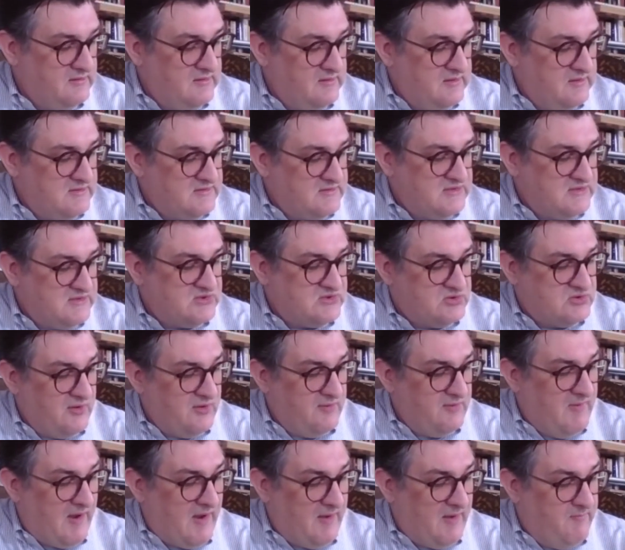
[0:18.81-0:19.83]
It's a story
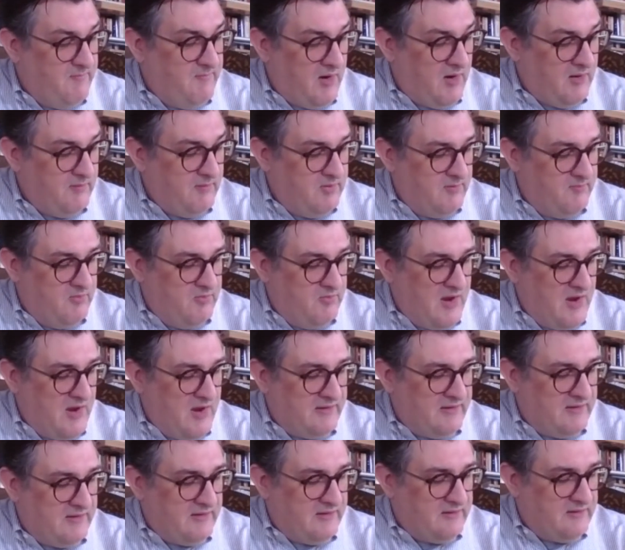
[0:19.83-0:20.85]
by Barbara
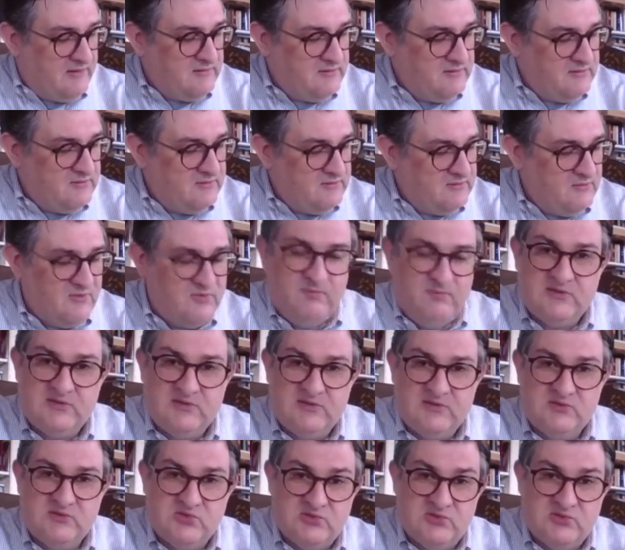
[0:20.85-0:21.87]
Brenner with
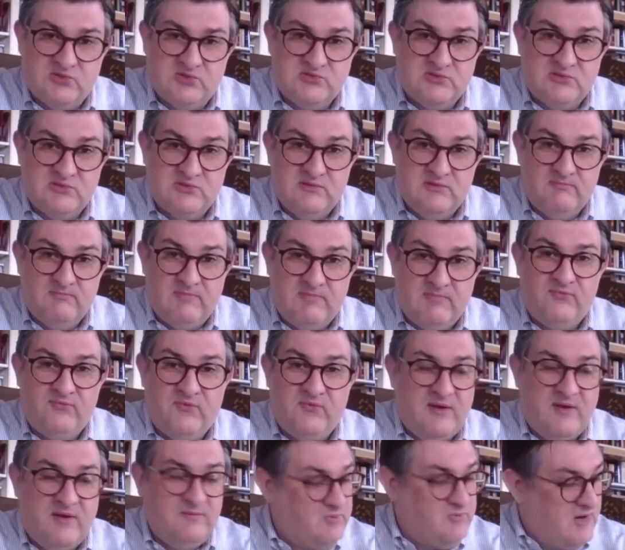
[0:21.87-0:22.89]
pictures by
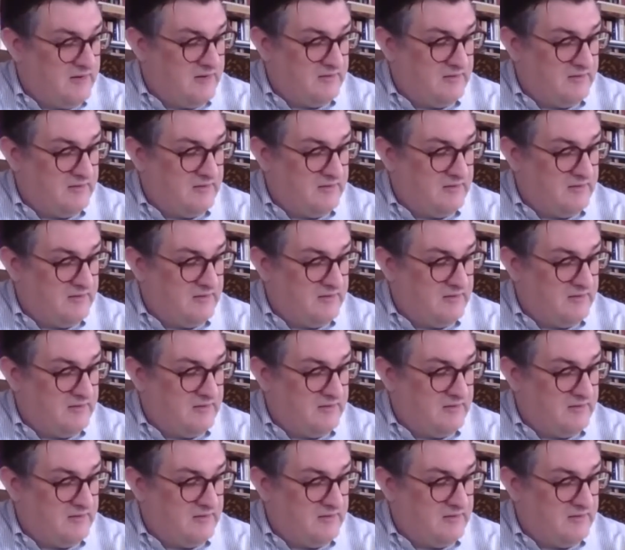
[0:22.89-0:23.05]
Fred Brenner.